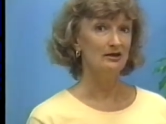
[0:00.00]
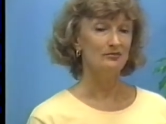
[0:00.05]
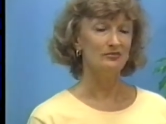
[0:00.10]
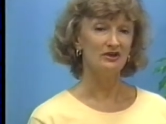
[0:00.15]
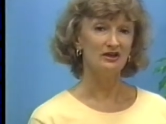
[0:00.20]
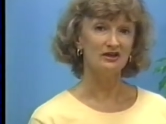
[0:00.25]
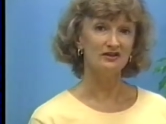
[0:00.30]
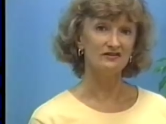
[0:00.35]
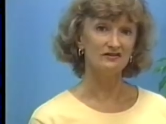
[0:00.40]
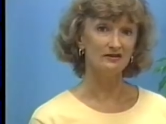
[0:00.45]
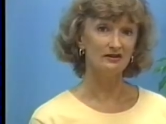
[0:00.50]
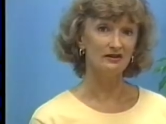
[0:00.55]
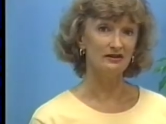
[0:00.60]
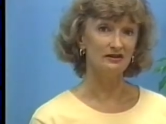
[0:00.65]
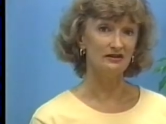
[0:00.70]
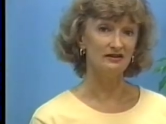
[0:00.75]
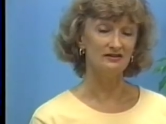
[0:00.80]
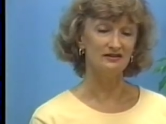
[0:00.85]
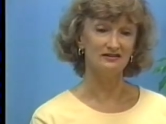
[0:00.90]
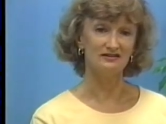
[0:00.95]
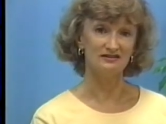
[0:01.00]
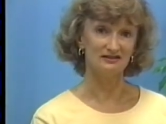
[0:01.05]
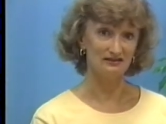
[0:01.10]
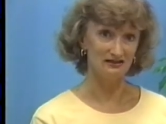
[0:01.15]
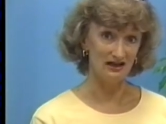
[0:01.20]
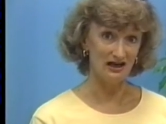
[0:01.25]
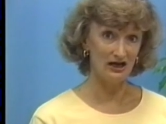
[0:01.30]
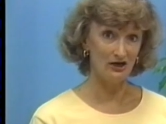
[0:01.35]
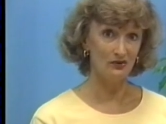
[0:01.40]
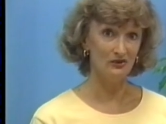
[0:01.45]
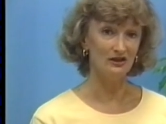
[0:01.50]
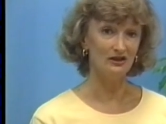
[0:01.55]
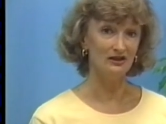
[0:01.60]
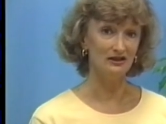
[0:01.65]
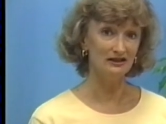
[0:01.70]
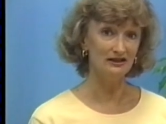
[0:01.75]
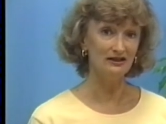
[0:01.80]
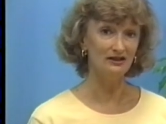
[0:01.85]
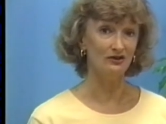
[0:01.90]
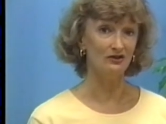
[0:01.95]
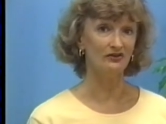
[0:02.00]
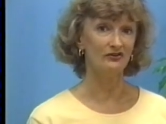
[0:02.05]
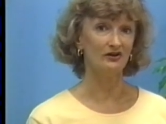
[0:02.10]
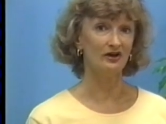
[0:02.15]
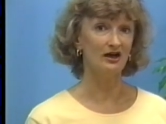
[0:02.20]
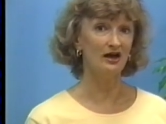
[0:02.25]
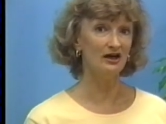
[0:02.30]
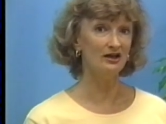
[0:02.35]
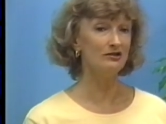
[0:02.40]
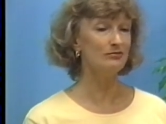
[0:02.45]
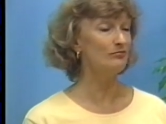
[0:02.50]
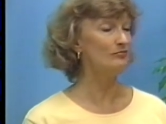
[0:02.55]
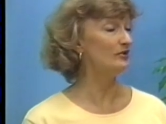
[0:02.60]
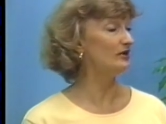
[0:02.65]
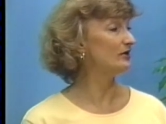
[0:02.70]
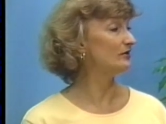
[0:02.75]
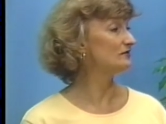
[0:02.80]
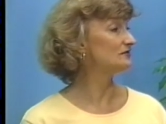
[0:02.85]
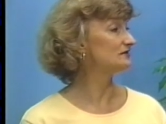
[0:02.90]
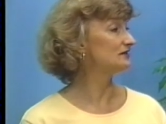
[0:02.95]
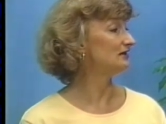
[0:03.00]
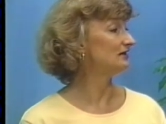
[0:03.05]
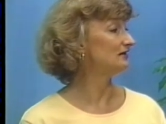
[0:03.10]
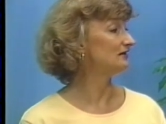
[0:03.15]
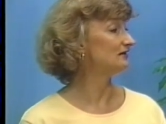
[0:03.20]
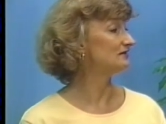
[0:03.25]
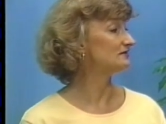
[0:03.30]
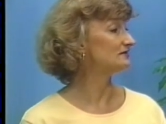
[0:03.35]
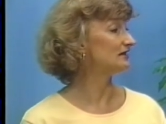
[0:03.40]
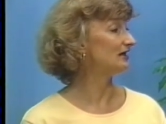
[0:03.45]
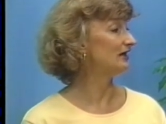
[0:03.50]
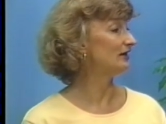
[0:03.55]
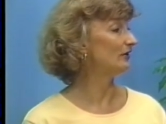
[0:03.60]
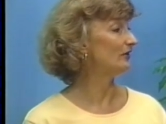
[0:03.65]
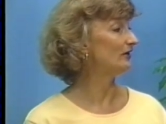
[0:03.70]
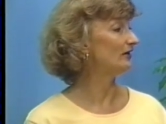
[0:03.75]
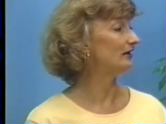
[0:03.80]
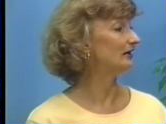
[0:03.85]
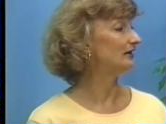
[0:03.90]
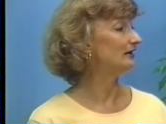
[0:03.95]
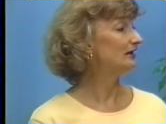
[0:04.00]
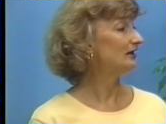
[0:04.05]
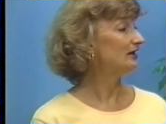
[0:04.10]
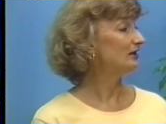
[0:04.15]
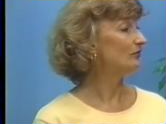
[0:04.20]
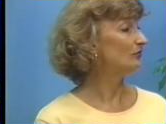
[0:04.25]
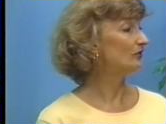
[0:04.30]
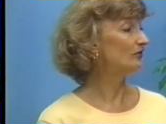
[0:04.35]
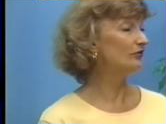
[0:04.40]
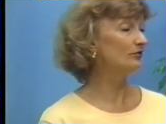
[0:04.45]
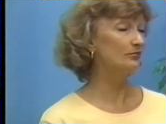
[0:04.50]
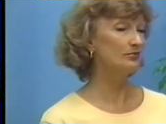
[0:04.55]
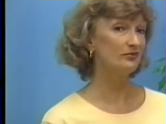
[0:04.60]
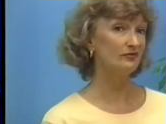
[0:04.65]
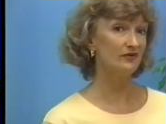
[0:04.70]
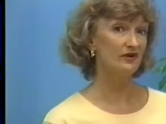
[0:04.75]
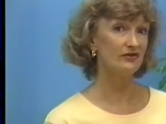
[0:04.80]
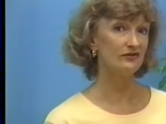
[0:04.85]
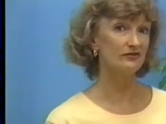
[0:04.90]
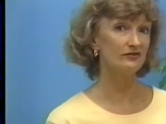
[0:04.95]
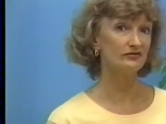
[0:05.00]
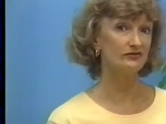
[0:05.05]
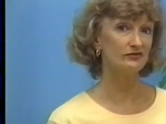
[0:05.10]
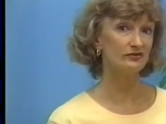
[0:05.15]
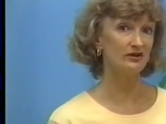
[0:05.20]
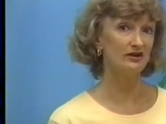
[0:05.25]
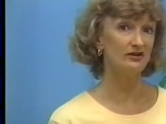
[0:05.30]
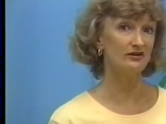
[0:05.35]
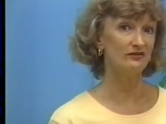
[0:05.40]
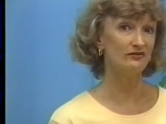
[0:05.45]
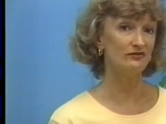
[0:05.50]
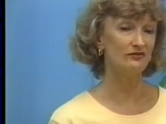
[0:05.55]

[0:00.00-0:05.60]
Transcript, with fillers: because it is now illegal to hunt bears in this area and what the professor is trying to